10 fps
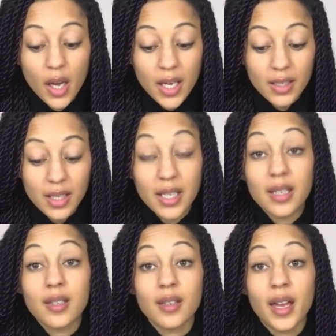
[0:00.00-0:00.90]
it
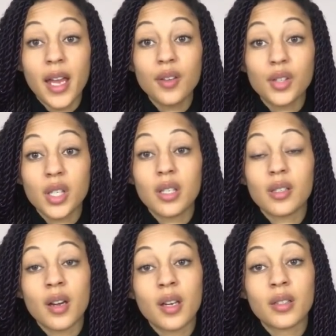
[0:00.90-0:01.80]
is HG
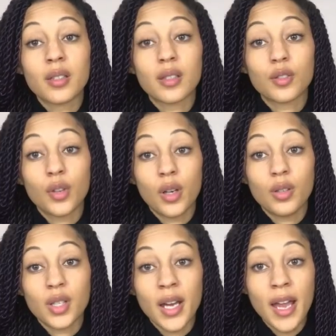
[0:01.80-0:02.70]
Designs
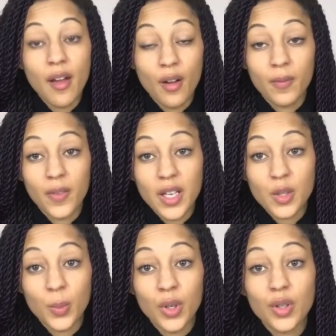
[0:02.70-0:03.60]
Crochet on
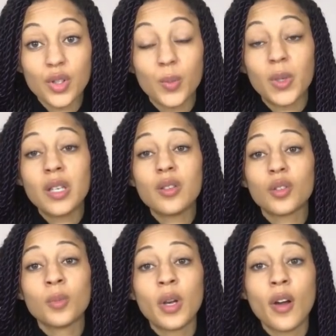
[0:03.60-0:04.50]
Facebook, so please
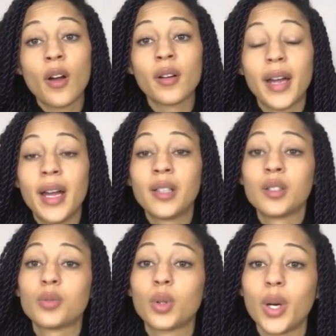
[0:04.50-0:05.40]
come along
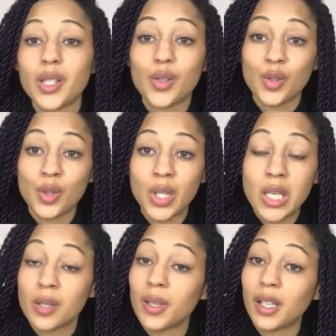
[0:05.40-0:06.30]
and request to
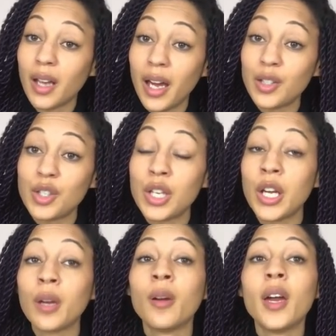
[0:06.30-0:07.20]
join so I can add
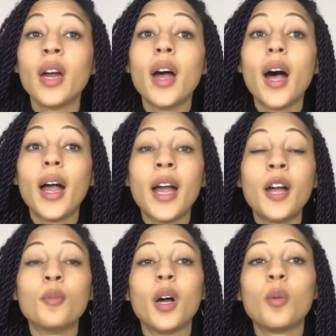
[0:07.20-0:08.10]
you.
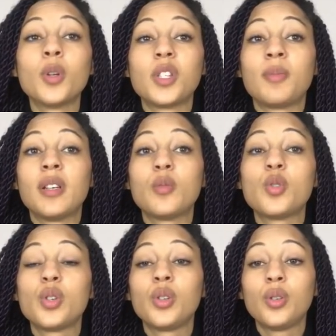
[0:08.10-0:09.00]
Um, I want to be able
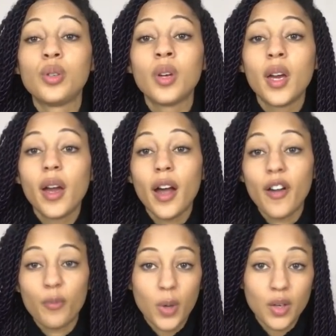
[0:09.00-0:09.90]
to
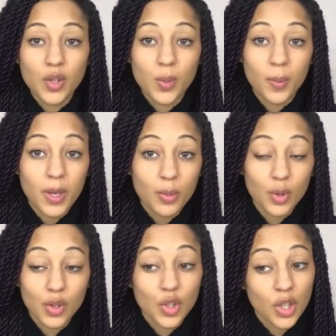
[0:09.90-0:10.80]
have posts where people
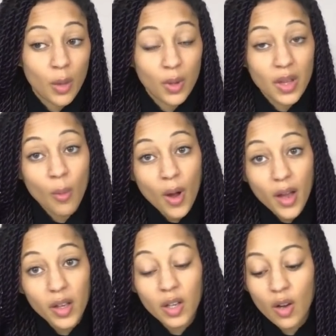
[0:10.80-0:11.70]
can show what they're
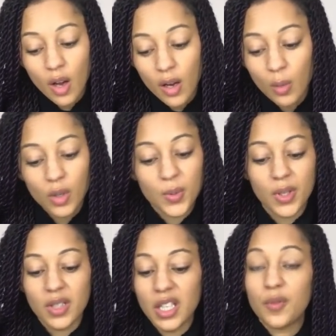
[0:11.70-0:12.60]
working on. I want to
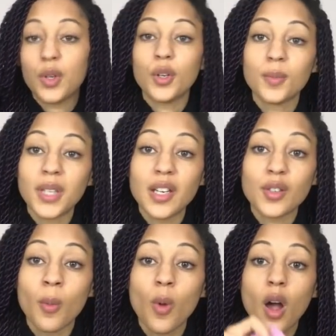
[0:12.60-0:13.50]
be able to give you
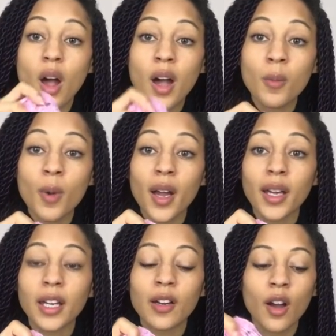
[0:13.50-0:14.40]
updates on what I'm
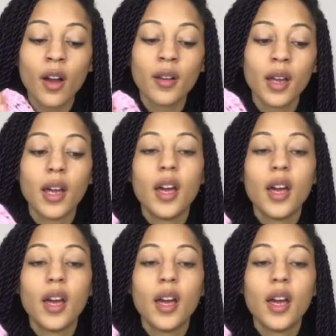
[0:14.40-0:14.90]
working on.